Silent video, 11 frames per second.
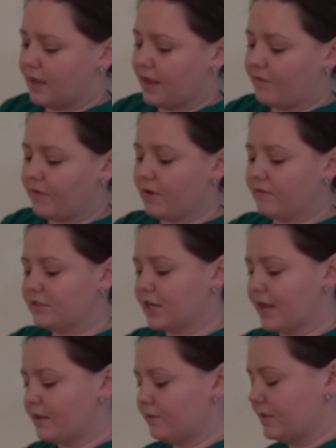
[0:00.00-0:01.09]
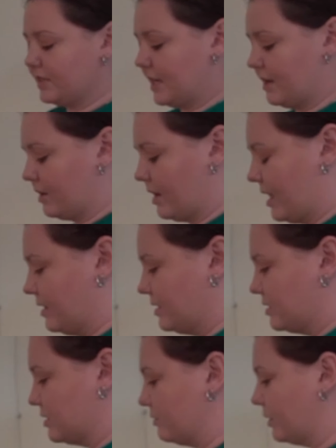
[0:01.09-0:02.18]
If you have a child with a tender head, this
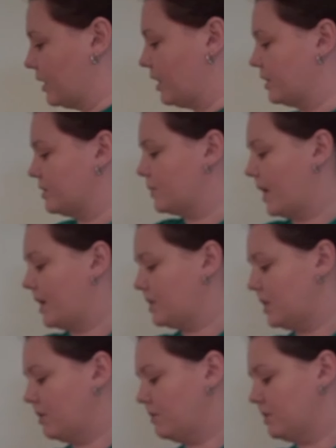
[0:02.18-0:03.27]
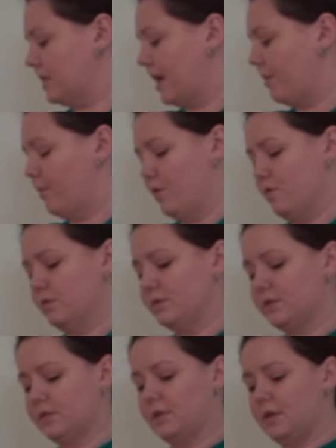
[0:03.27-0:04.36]
is a really good spot to use that
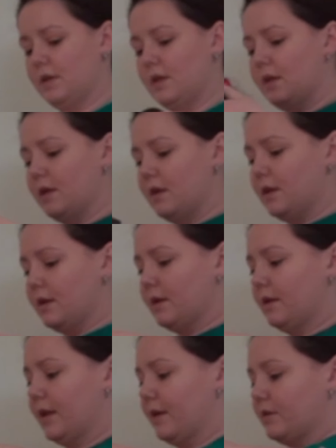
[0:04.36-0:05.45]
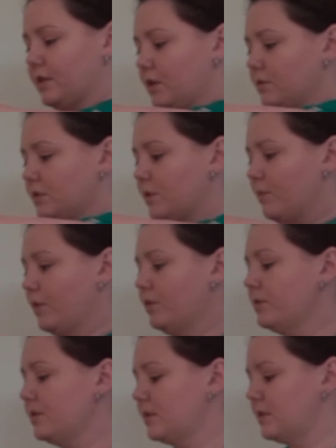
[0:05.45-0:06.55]
mousse. Now to use the
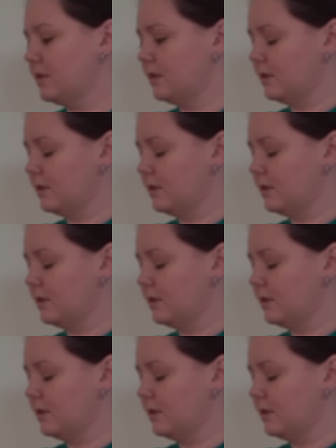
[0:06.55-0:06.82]
mousse,